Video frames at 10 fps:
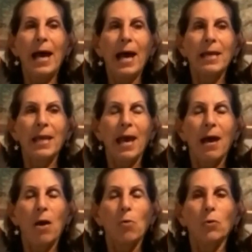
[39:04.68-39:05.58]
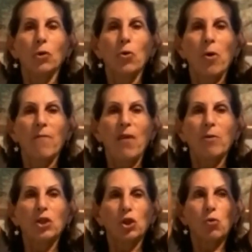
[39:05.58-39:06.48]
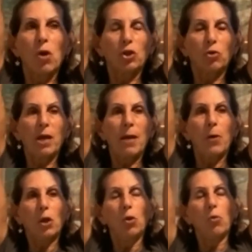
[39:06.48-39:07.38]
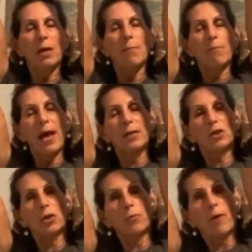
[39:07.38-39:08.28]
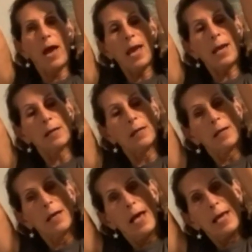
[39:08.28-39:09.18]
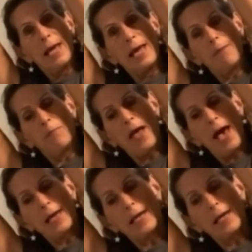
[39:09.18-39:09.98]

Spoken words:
And now you're a very strong tree, but you can bend to the right. Keep that